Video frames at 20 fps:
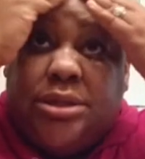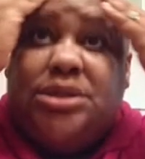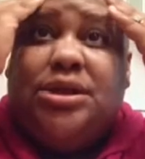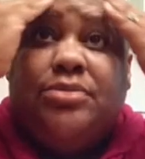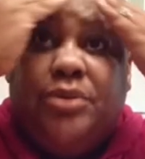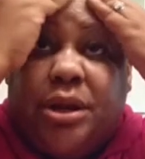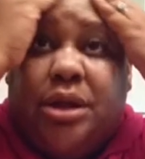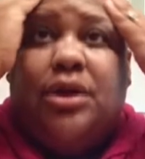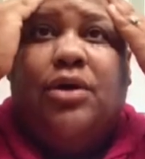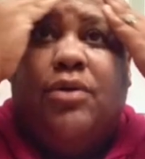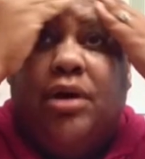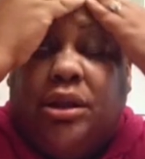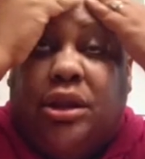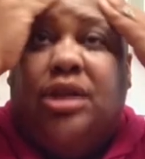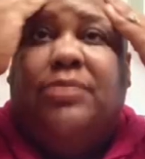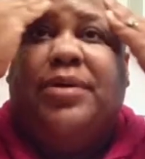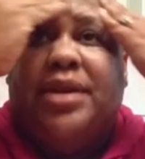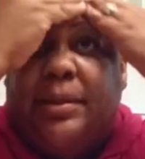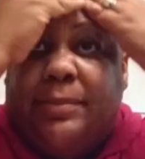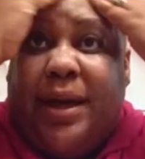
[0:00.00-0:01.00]
So I'm going to go a
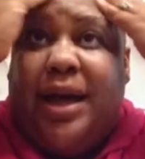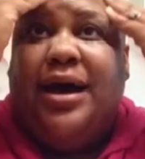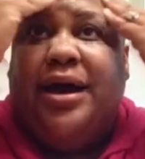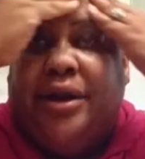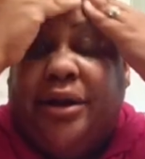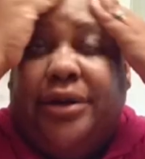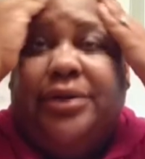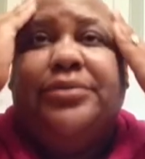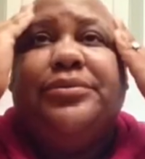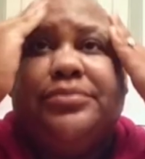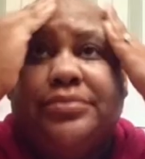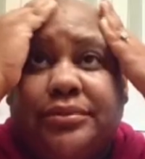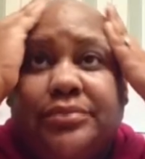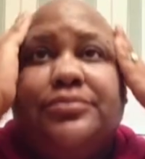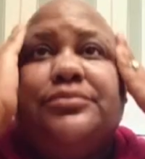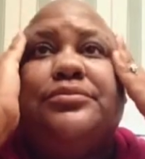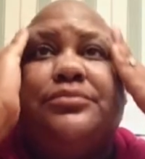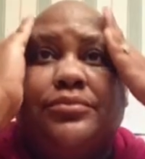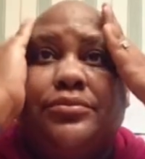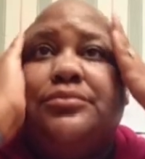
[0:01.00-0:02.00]
little bit up higher
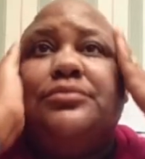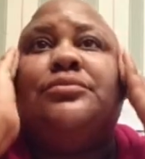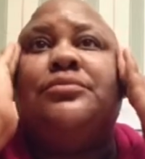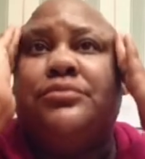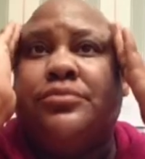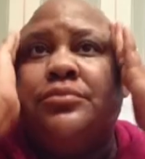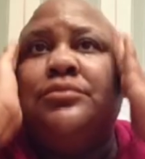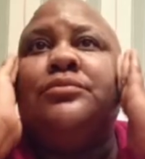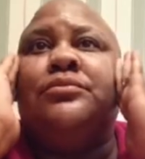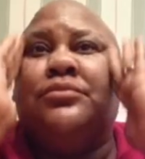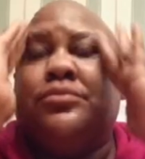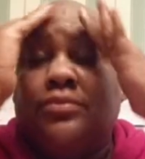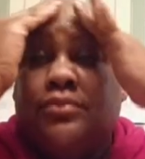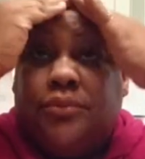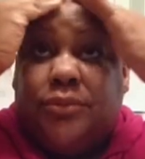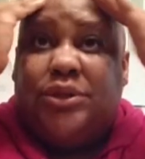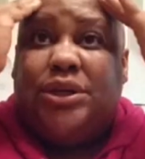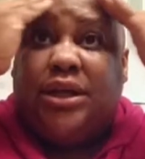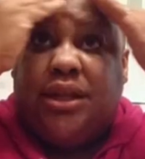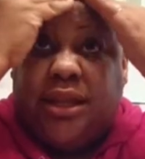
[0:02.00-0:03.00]

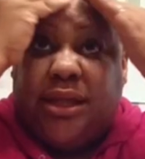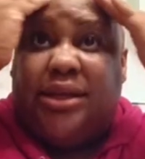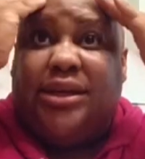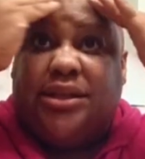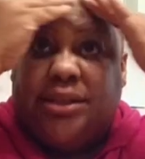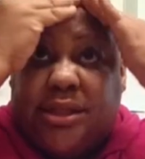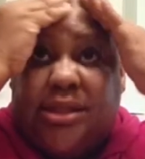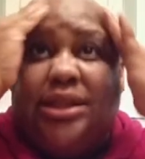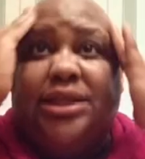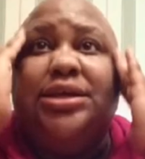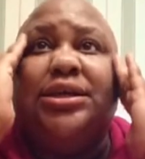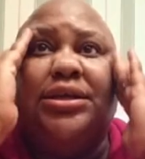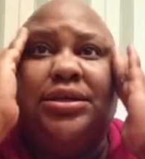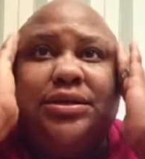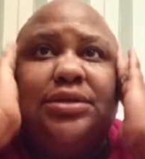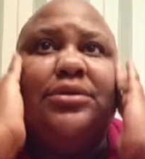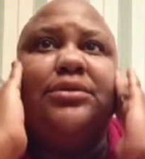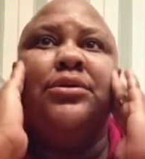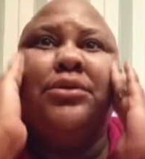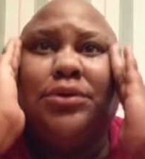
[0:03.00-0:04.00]
to
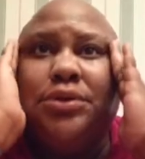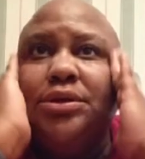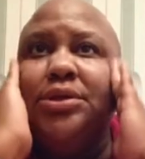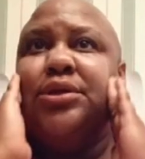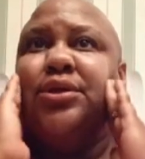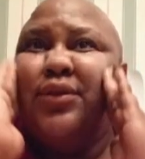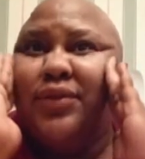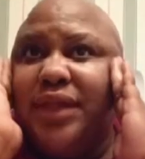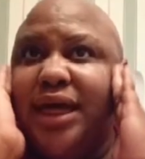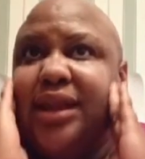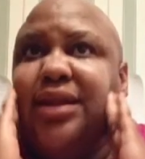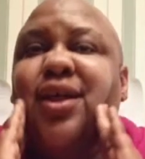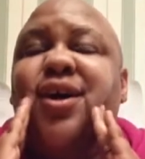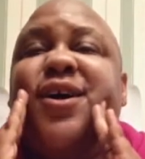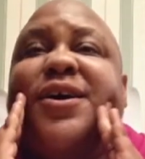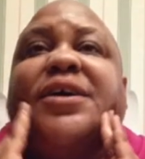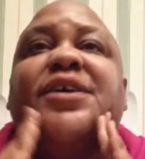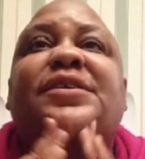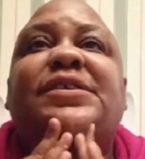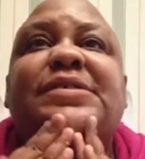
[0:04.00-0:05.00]
clean that
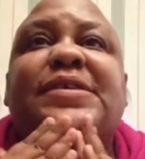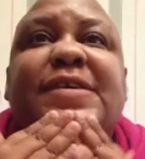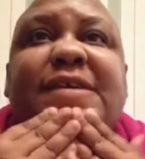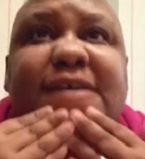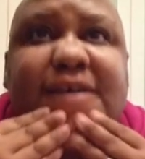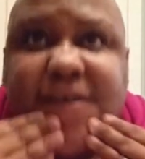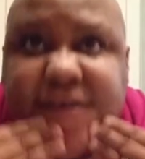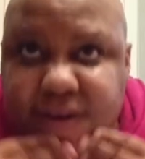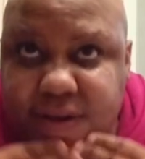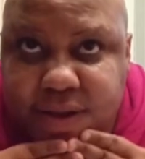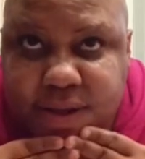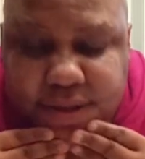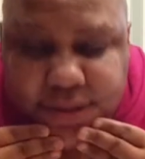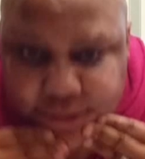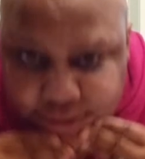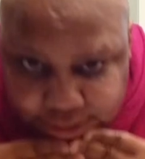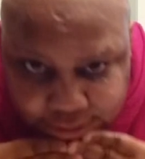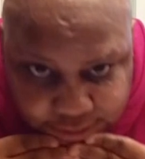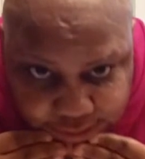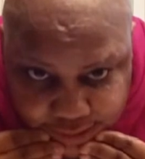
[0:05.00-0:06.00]
line.
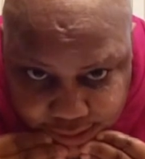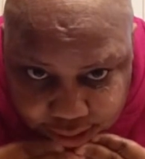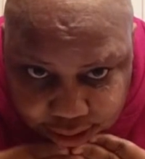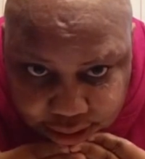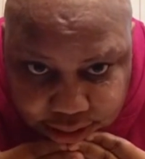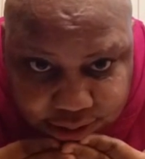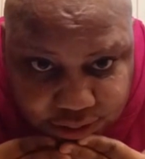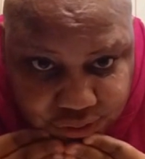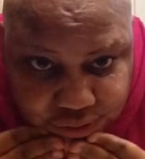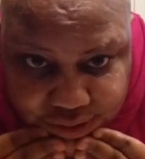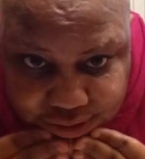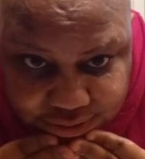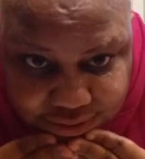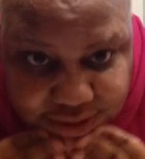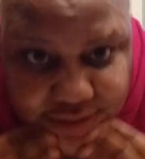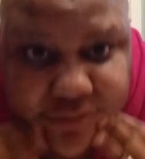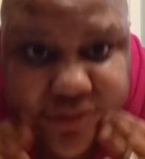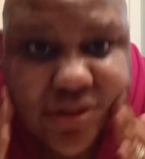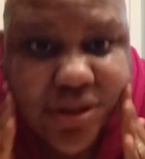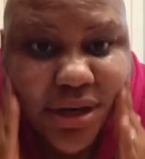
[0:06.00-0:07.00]
And as you can
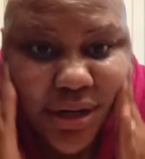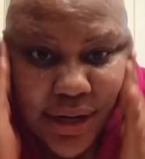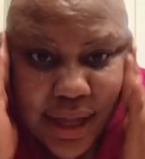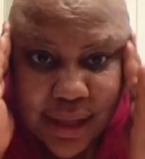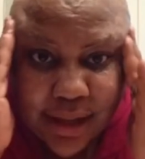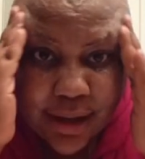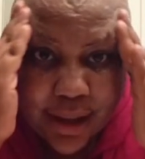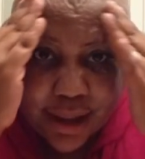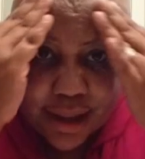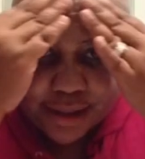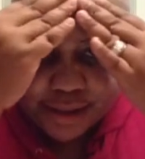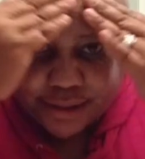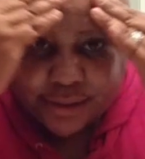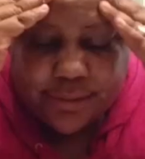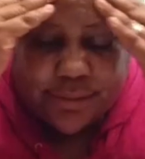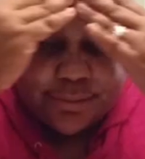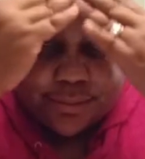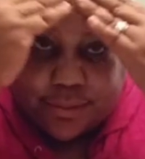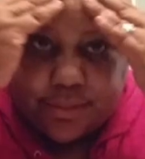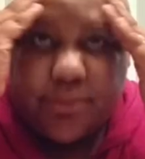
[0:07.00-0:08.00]
see, I'm cleaning that
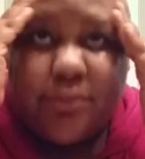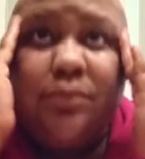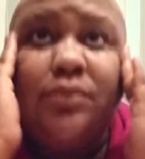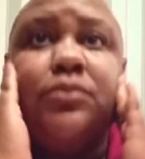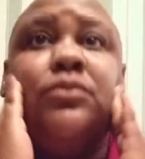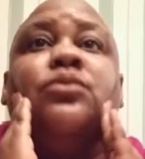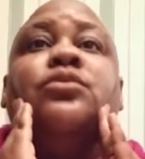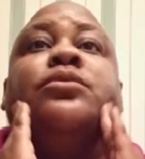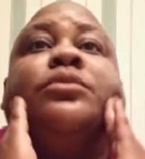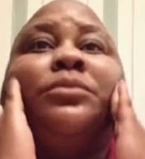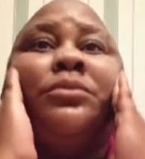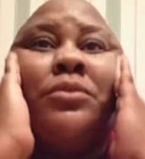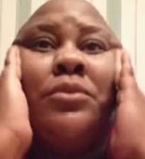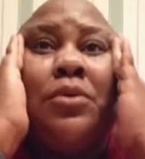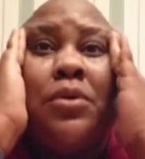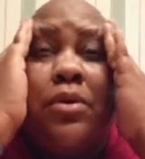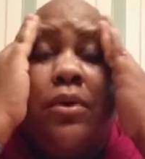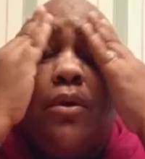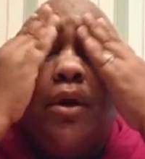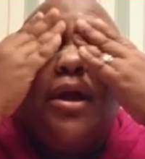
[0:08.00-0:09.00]
line
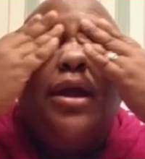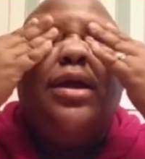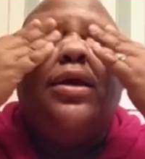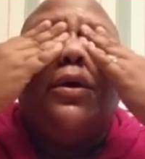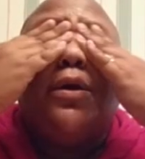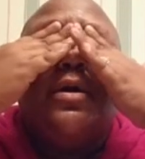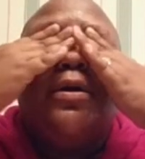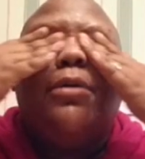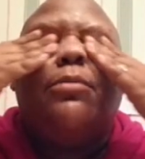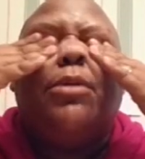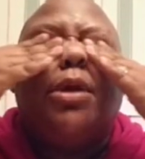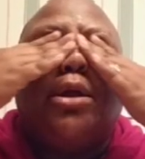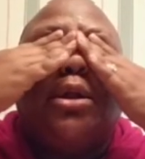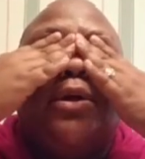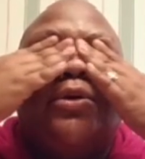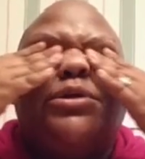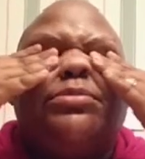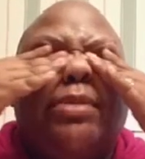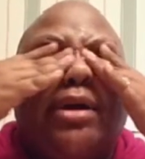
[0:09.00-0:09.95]
right here. I'm going to